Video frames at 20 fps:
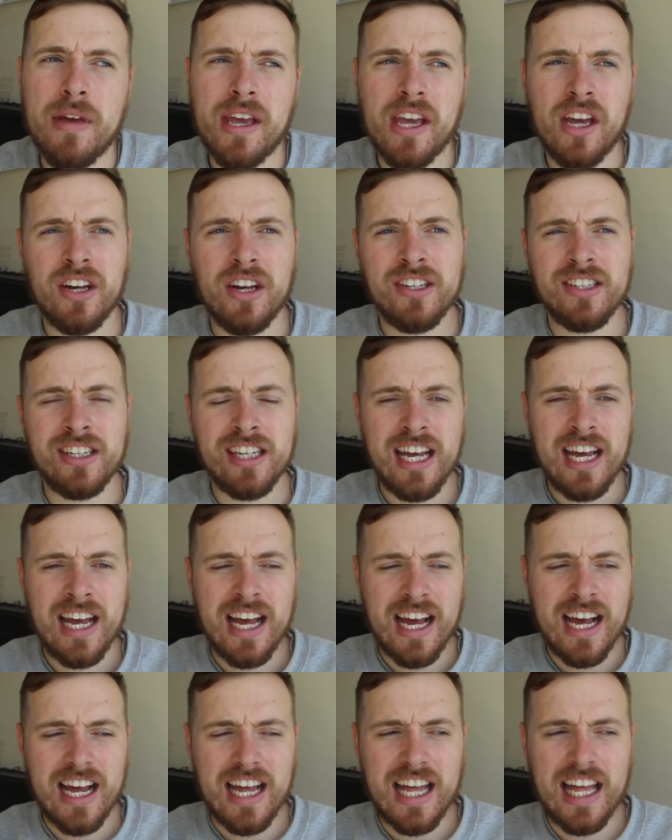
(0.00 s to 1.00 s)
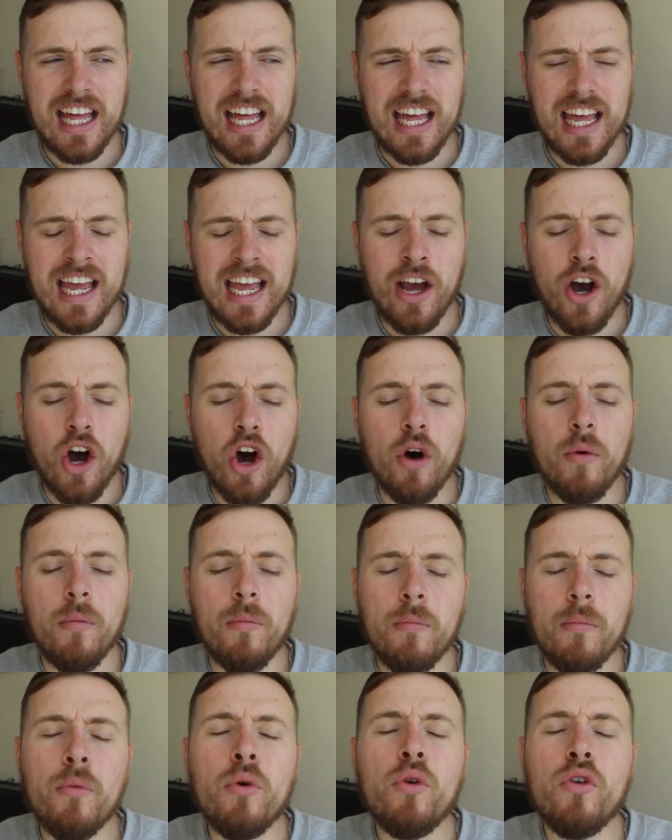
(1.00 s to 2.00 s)
because it
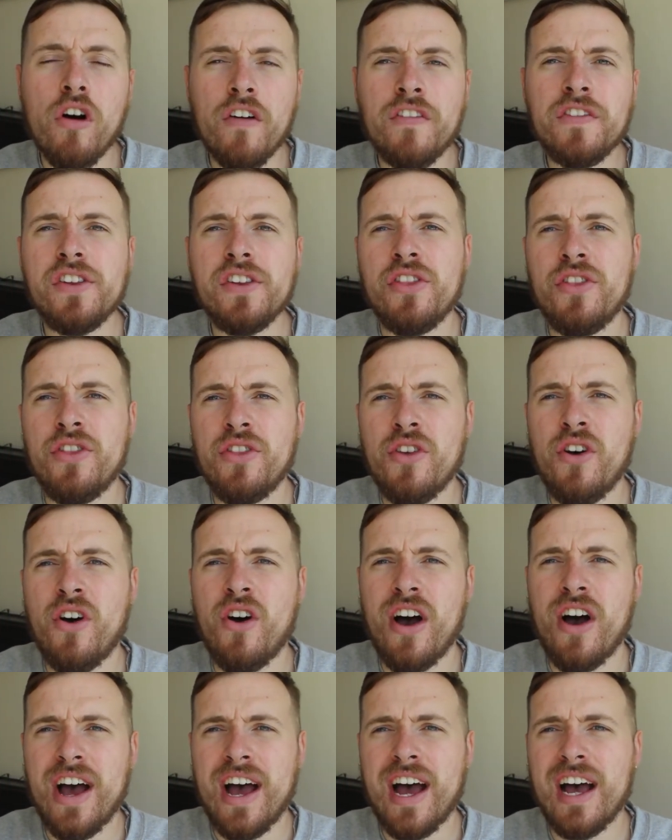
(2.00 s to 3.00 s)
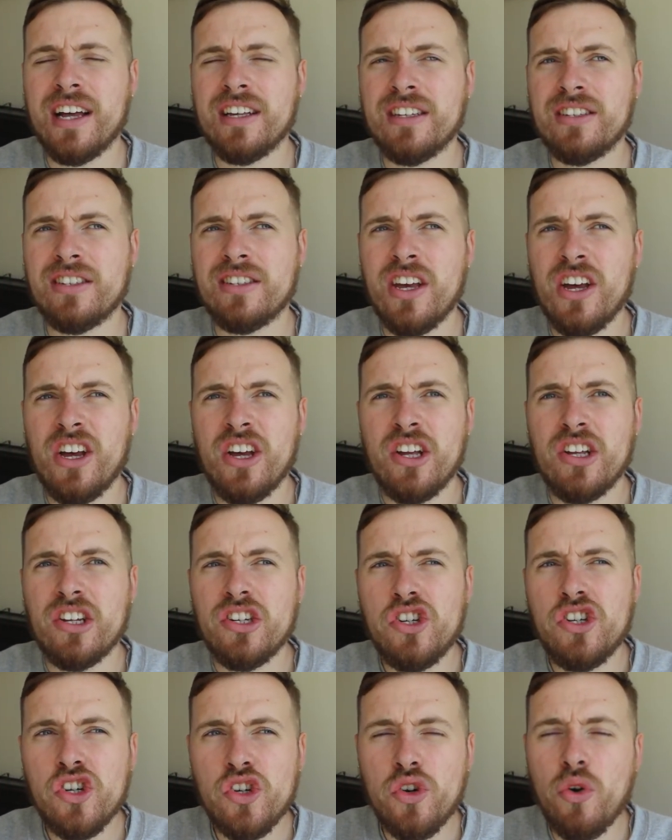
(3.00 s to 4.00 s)
more often than not has
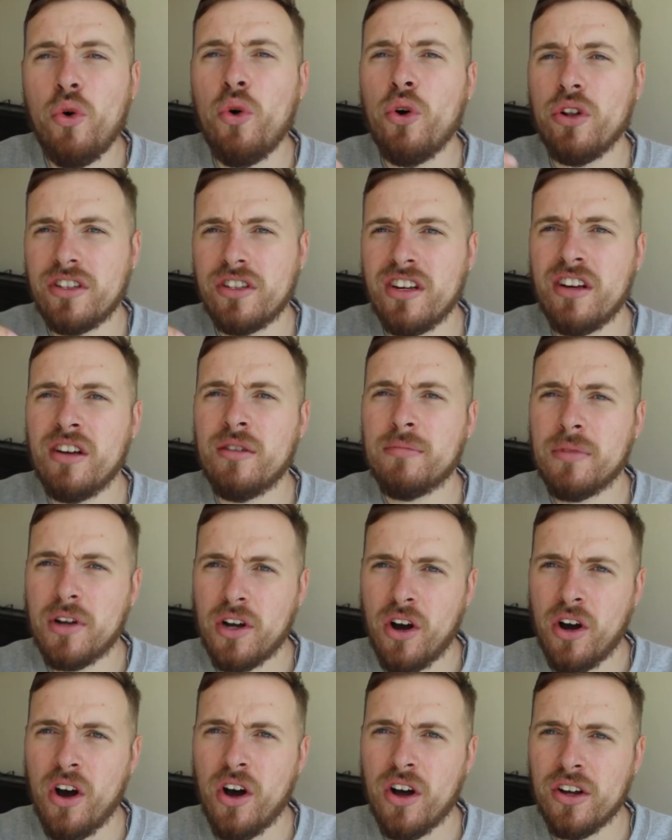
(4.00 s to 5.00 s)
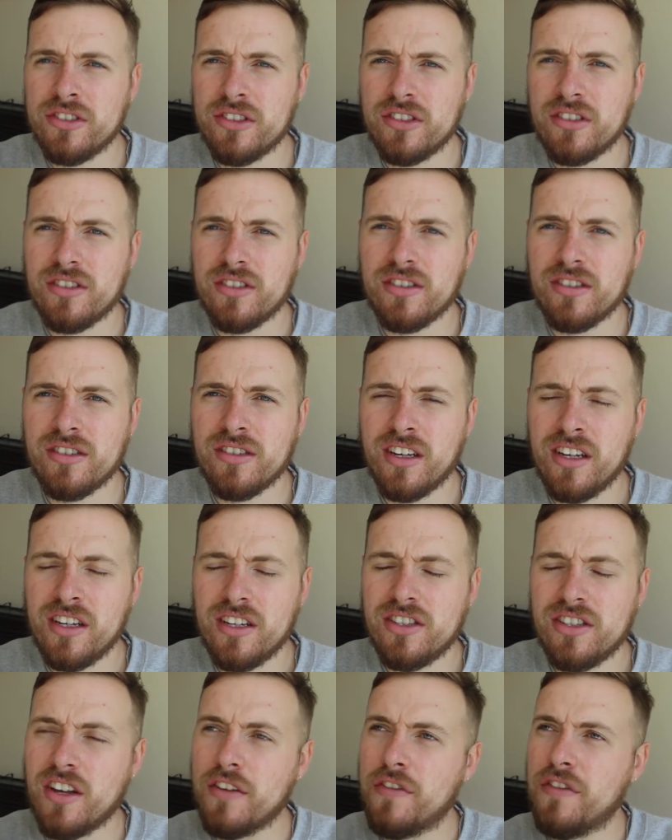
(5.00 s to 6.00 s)
short-term costs.
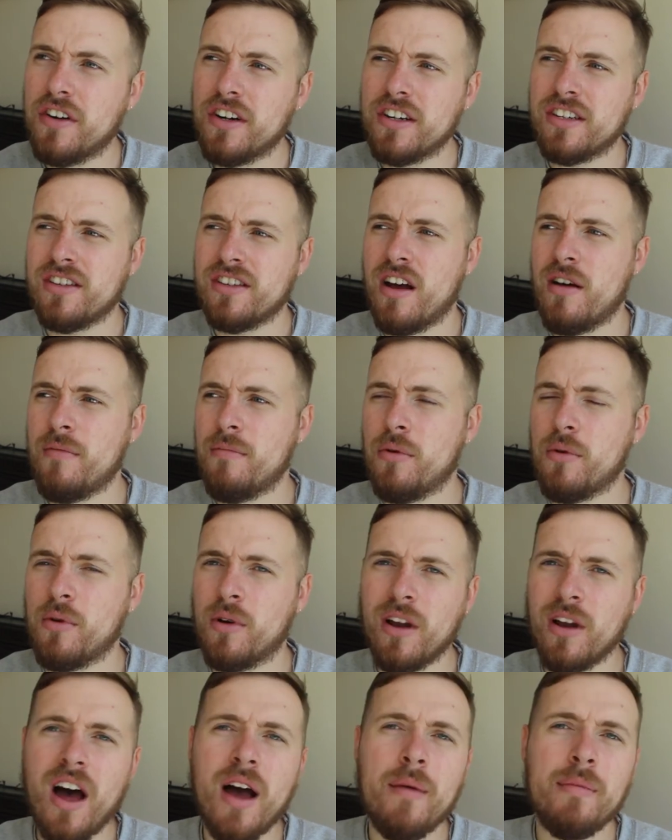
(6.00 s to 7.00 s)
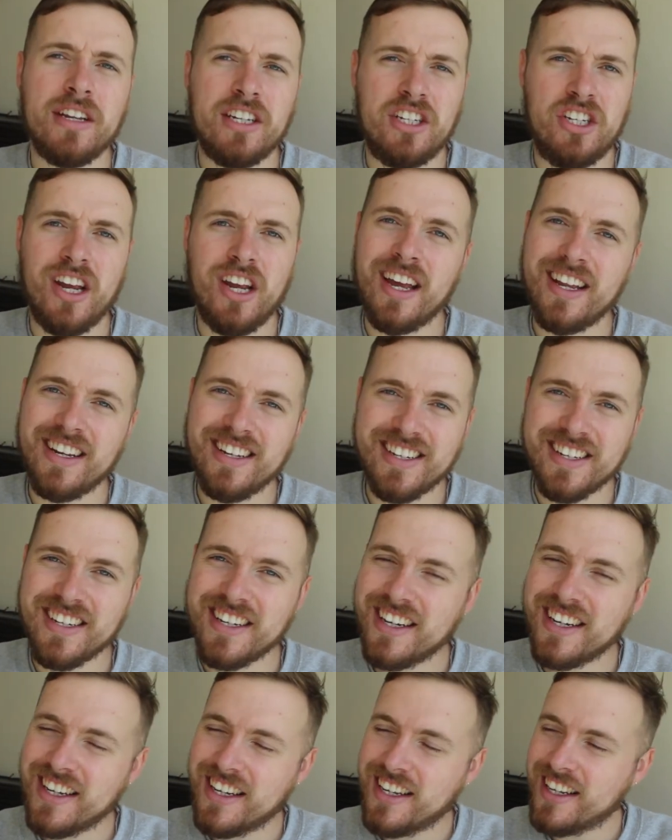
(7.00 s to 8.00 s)
So for example, climate change.
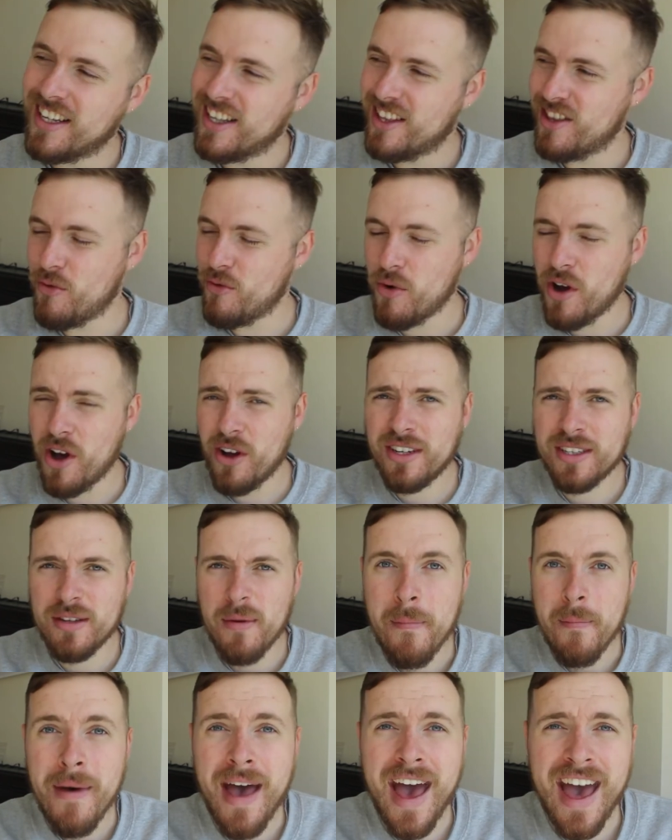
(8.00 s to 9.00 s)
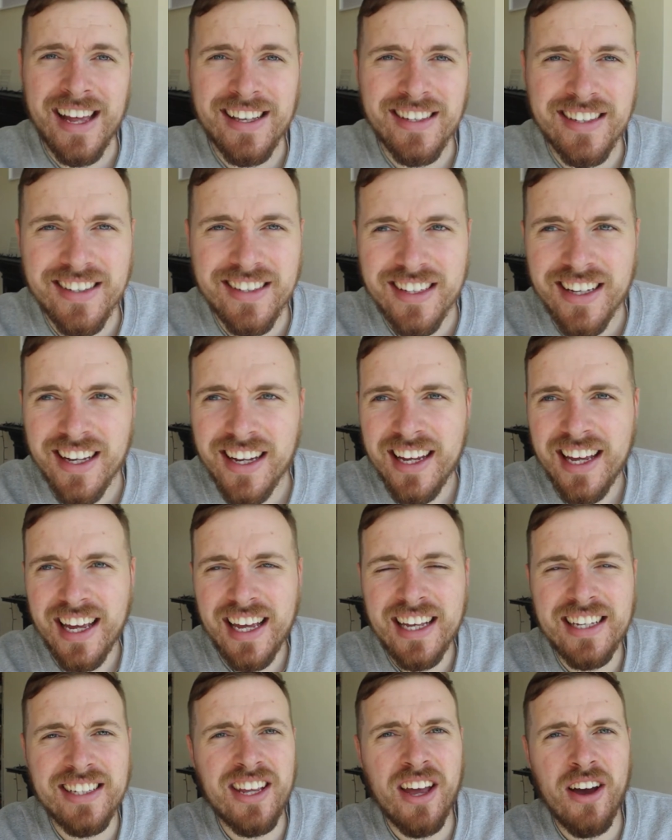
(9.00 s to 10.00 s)
The world is a mess.
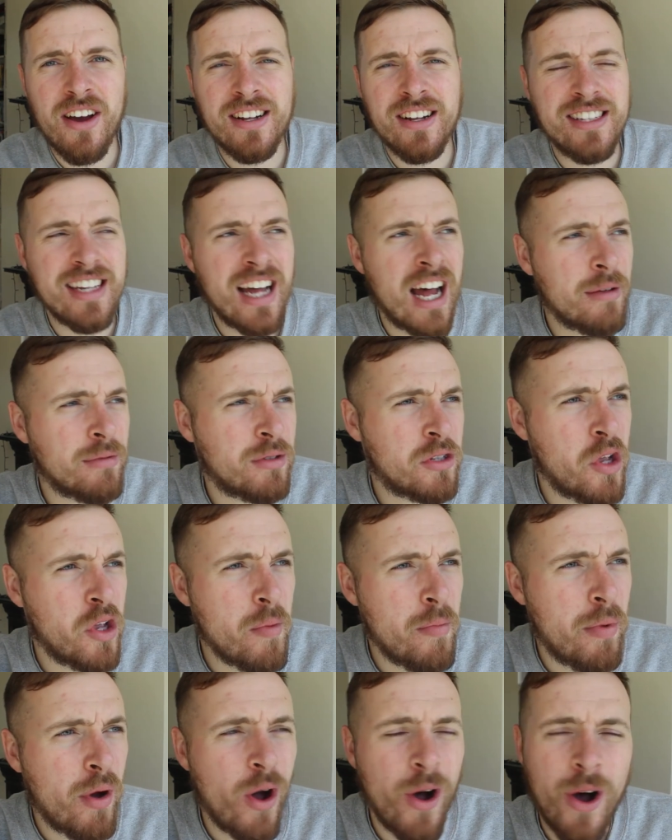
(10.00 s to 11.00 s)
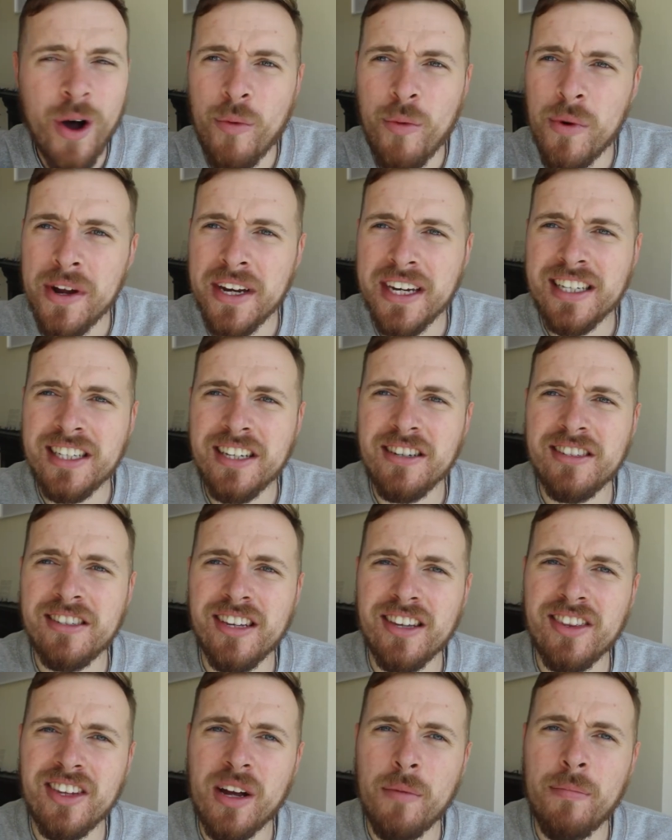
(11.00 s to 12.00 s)
It's going to absolute pot and we need to do
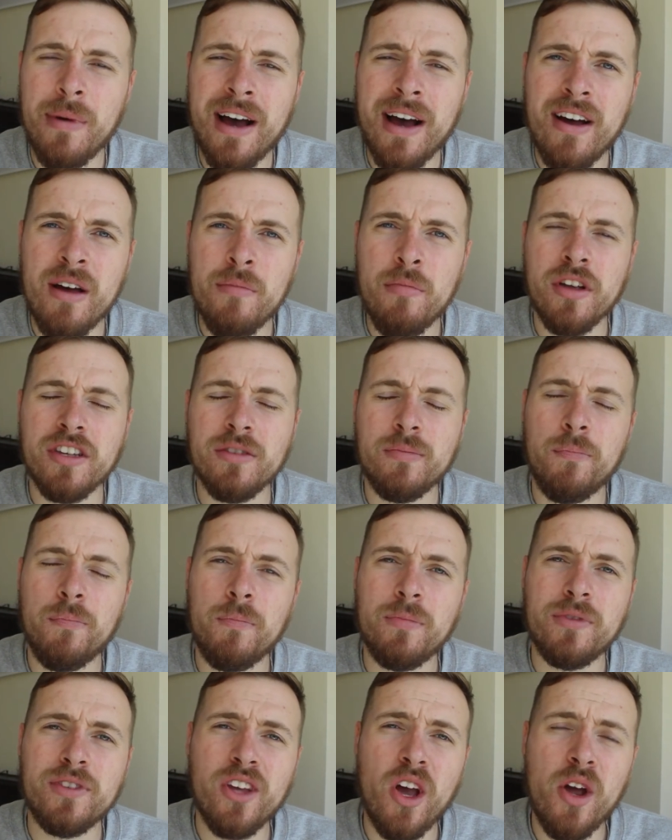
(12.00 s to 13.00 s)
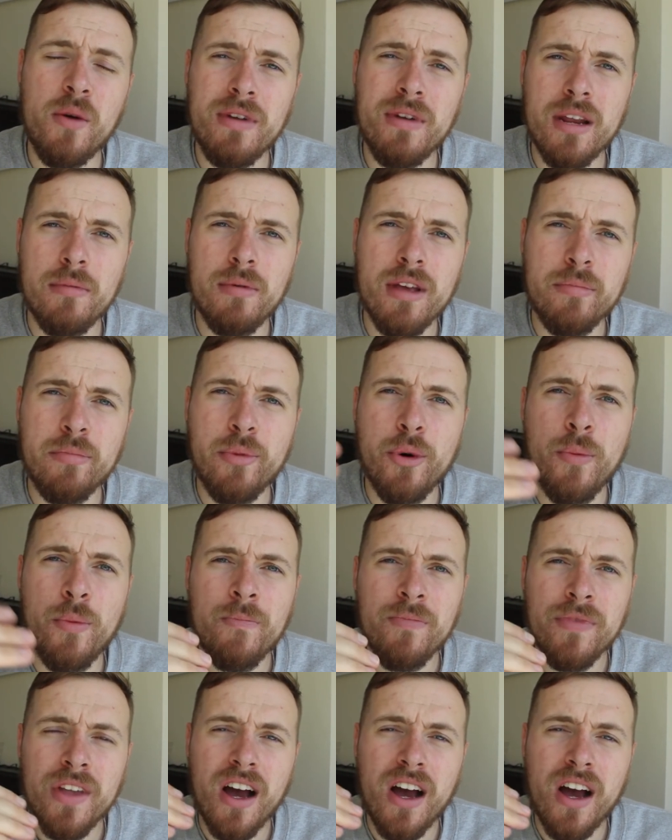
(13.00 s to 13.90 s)
something about it. But so many people